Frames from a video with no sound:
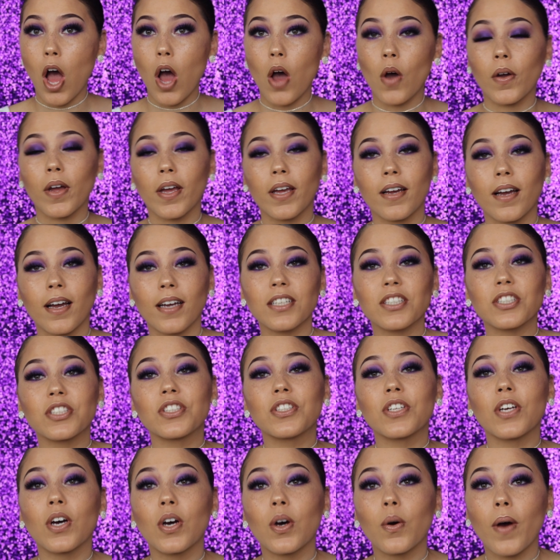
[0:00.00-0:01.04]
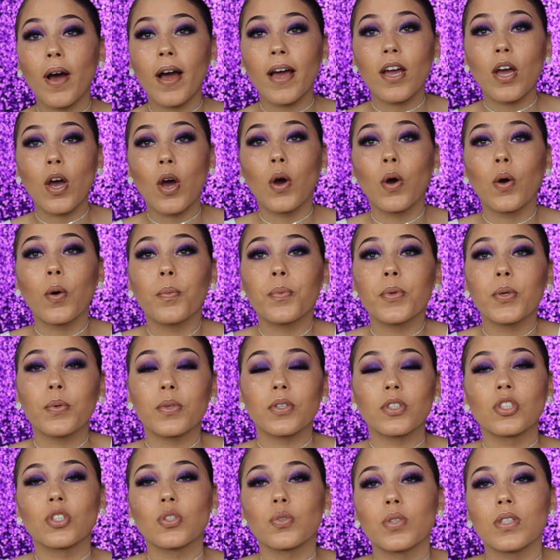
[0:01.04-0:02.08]
Okay guys, so I hope you
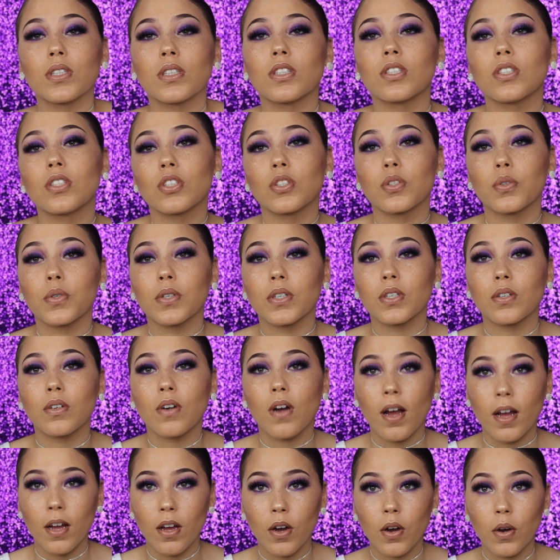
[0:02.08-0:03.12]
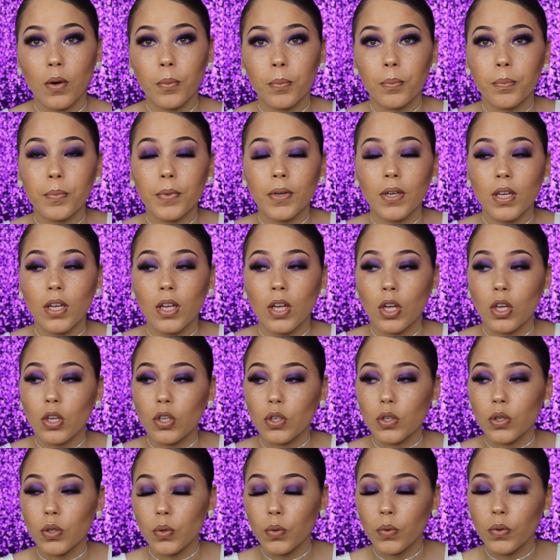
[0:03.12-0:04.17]
enjoyed this tutorial. I hope
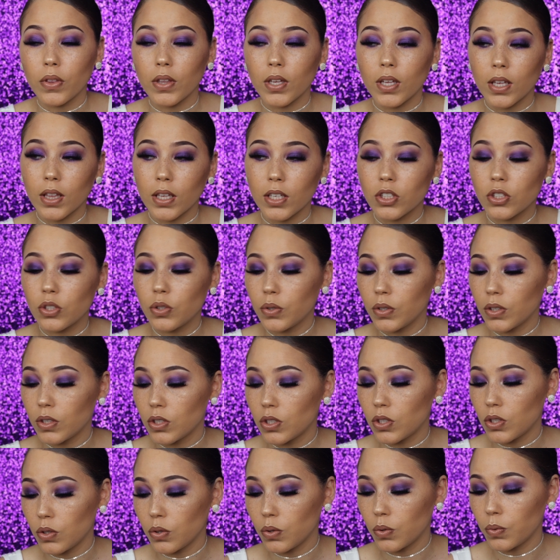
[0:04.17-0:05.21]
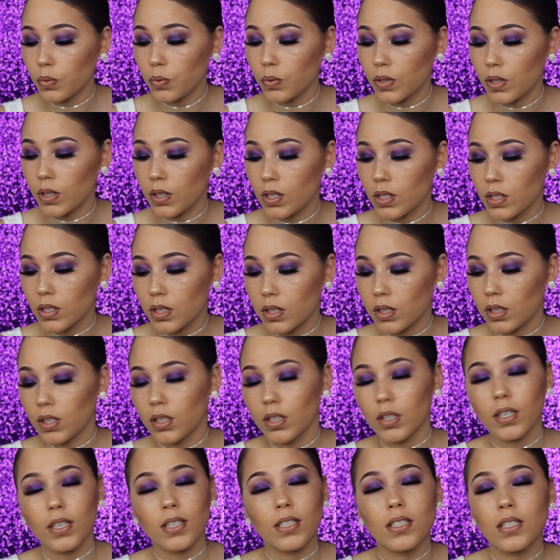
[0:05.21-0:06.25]
you think that you can do this
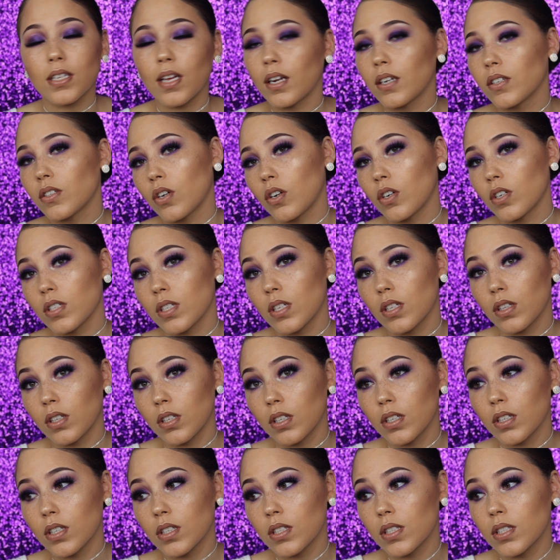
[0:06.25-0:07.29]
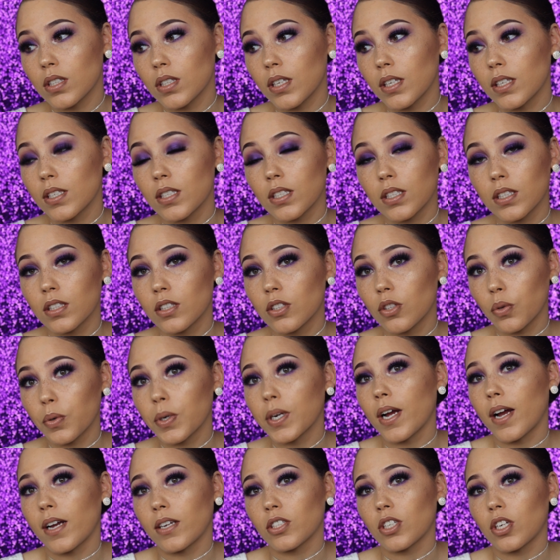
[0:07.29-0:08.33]
look. It's not as hard as it looks. It's
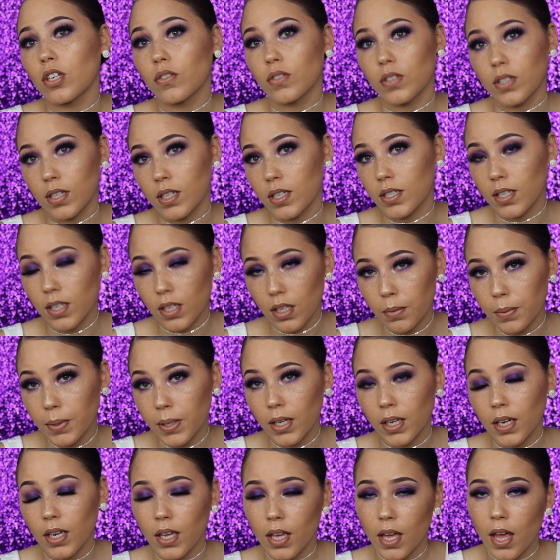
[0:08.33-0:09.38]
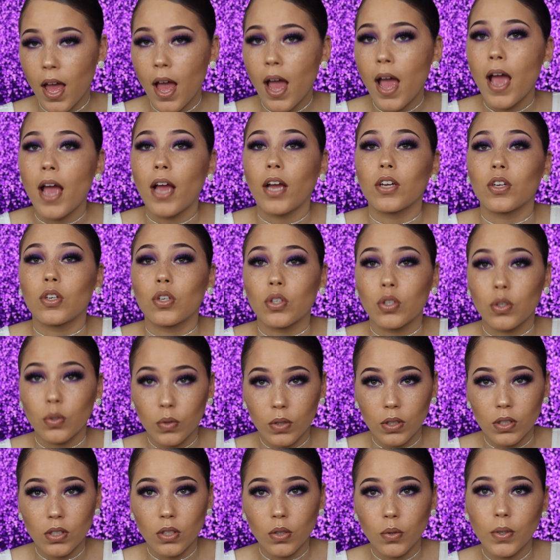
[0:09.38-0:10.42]
3 eyeshadows. Like I said at the beginning, you
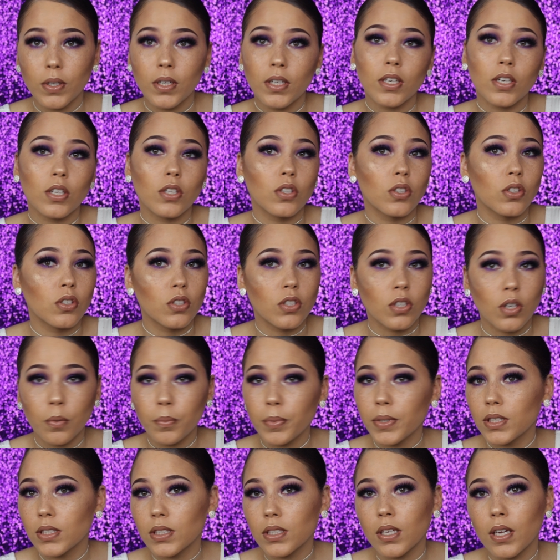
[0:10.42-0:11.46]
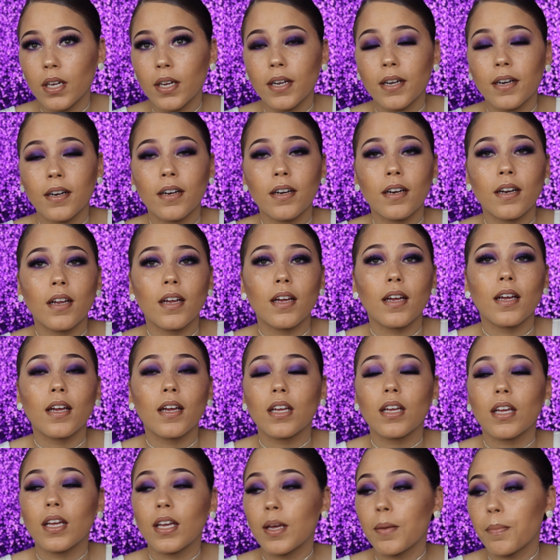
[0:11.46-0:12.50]
can do it. Don't be scared.
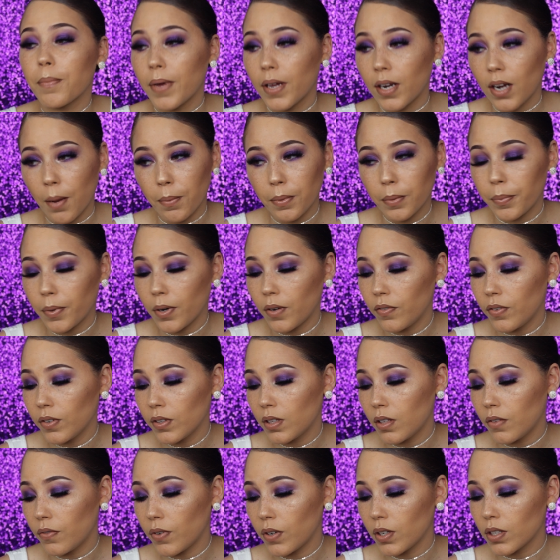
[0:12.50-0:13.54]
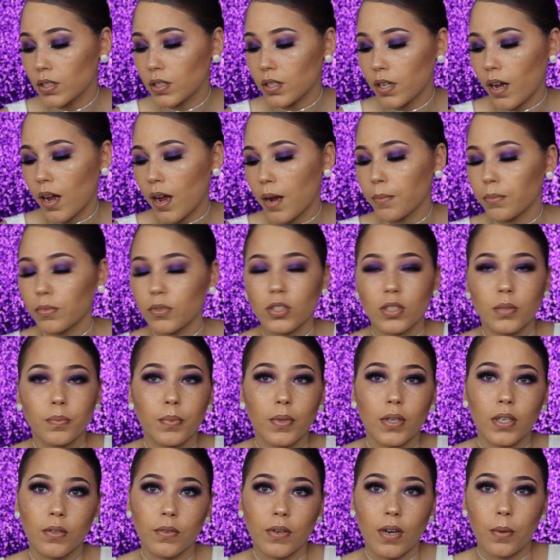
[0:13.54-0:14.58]
It may not be perfect the first time. Just
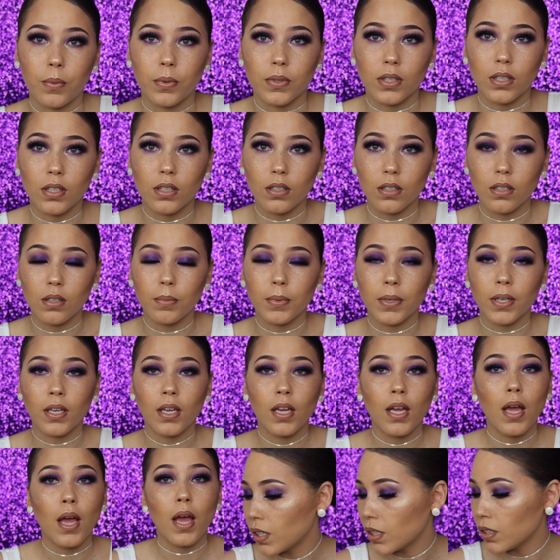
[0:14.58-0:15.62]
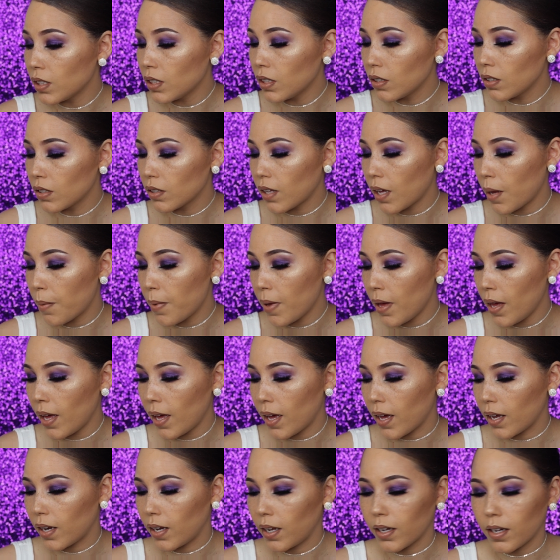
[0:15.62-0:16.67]
play around with it a little bit. It doesn't look that
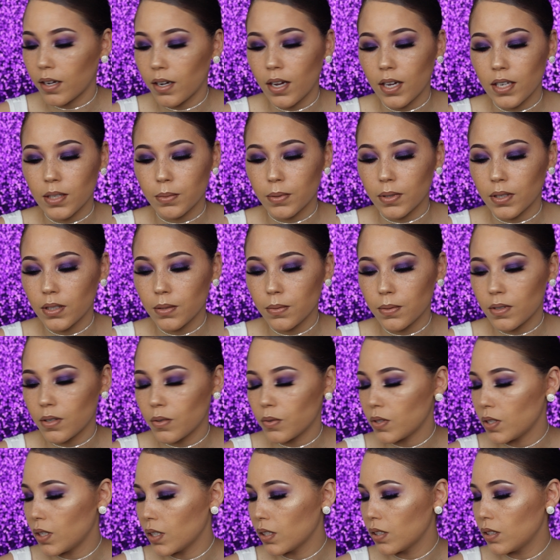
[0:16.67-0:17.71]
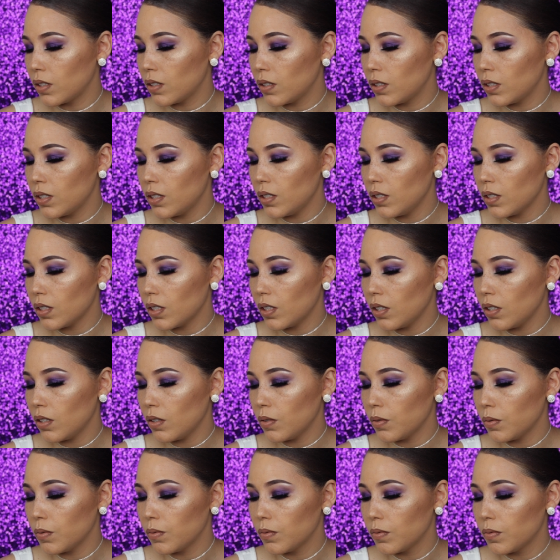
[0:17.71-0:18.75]
bad. Like, I asked my husband, I was like, this is
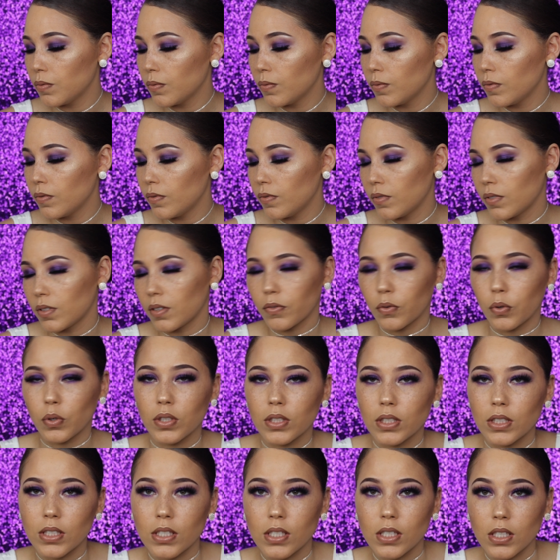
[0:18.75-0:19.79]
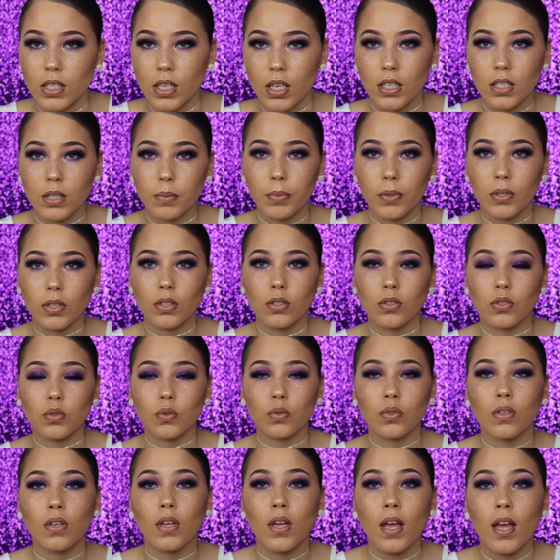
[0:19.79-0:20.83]
cute. Of course he says yes, per
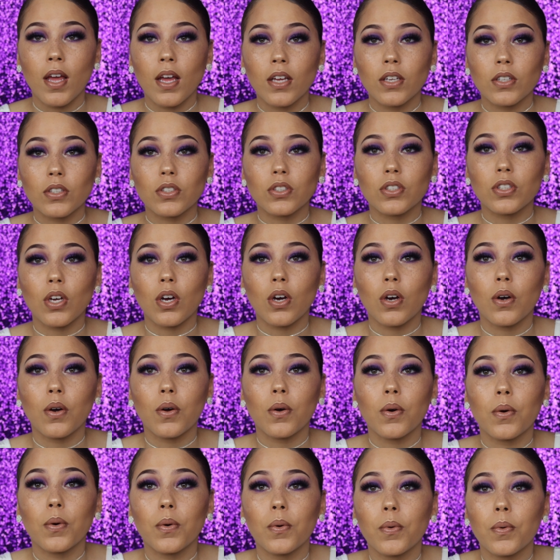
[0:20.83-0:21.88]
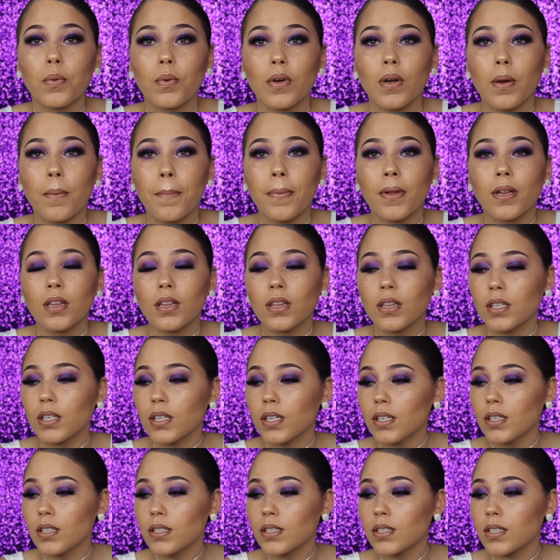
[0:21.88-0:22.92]
usual. So
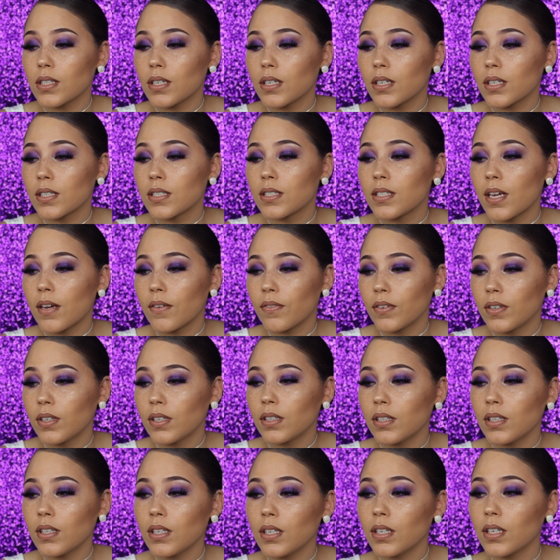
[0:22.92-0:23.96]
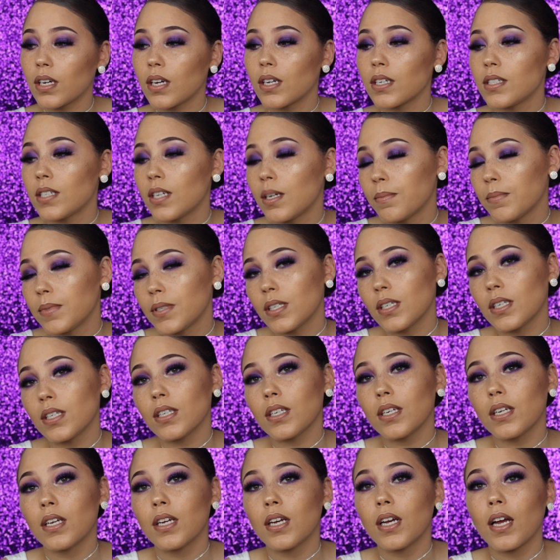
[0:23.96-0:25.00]
please definitely attempt
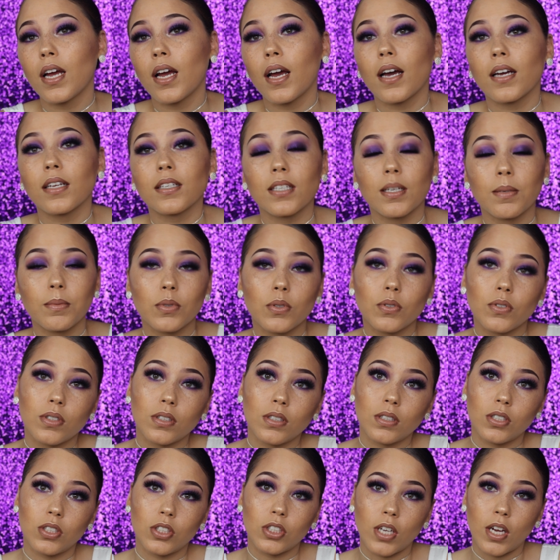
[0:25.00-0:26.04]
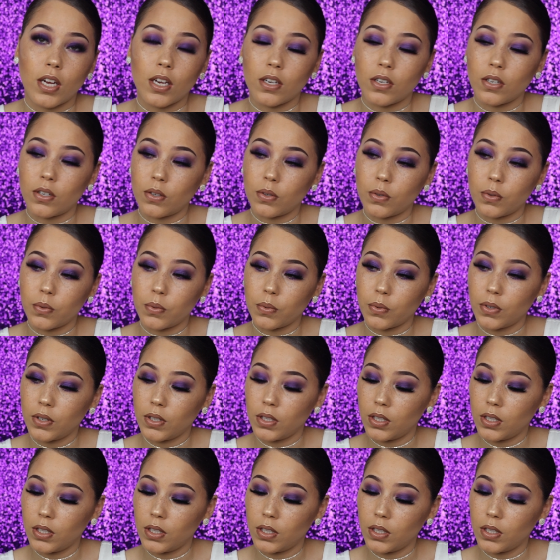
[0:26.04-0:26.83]
it. Attempt using the shadow.